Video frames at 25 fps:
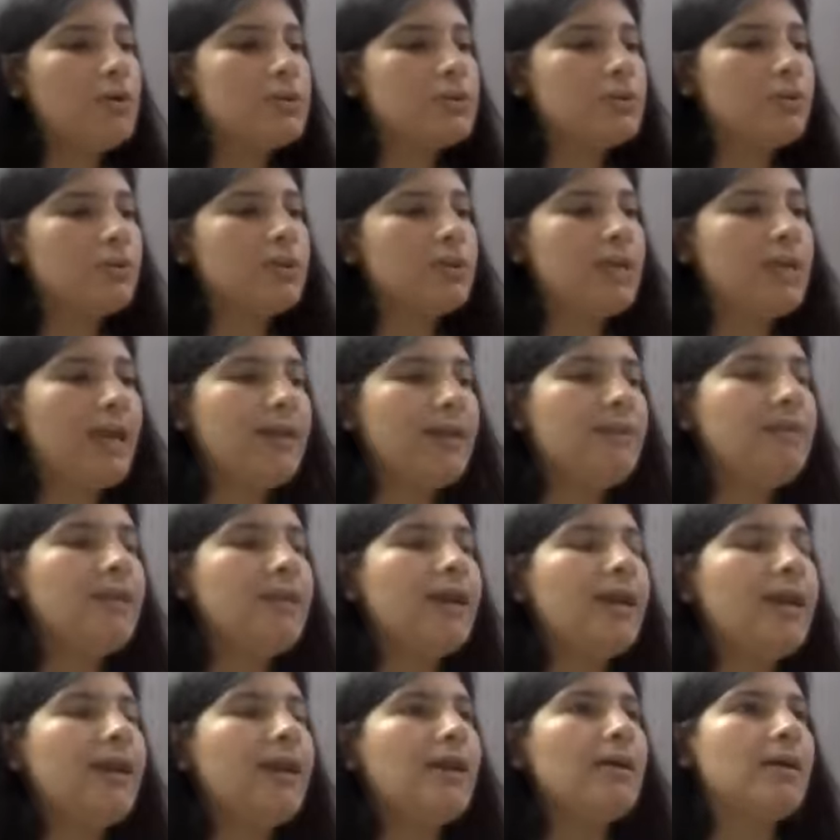So then
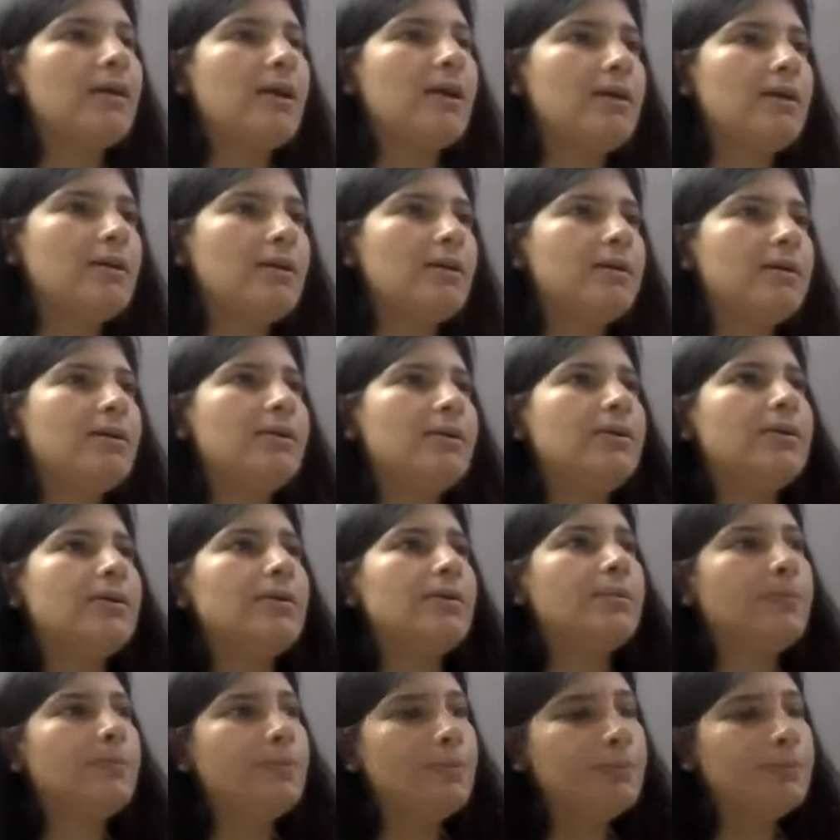they go